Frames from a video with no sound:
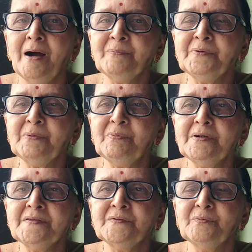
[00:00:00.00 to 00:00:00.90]

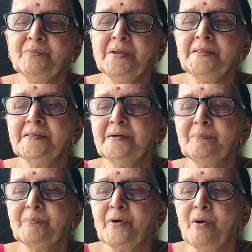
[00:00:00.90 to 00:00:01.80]
Afterwards, with
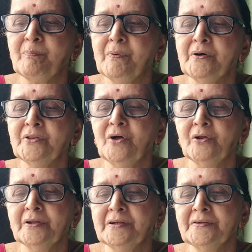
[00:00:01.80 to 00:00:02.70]
the proper
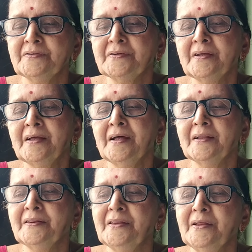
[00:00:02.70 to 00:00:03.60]
knowledge,
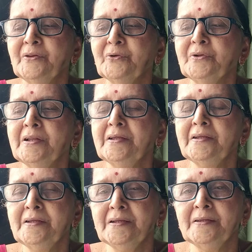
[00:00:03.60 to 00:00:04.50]
then
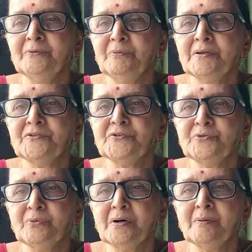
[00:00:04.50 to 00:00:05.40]
only invest
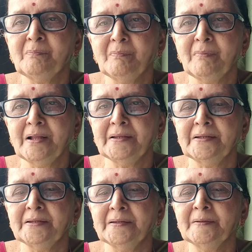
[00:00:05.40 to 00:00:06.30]
your
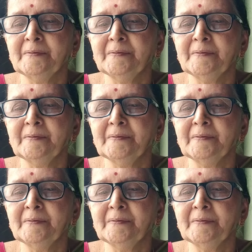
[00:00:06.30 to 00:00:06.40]
money.